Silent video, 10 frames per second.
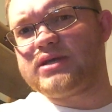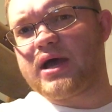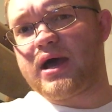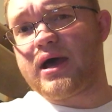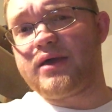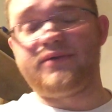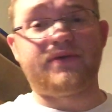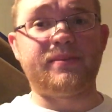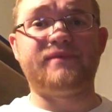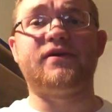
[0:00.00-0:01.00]
uh, you can
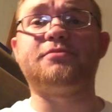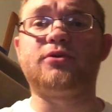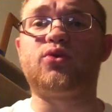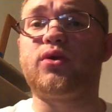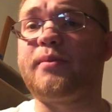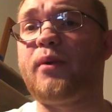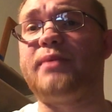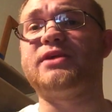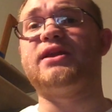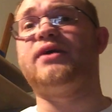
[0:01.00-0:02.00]
find me on Facebook, Twitter, my
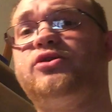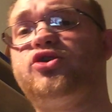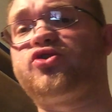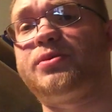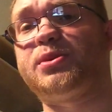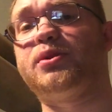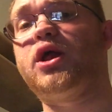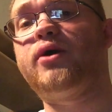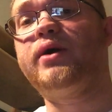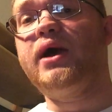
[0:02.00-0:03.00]
website in the description
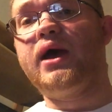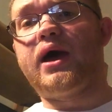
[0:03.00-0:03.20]
below.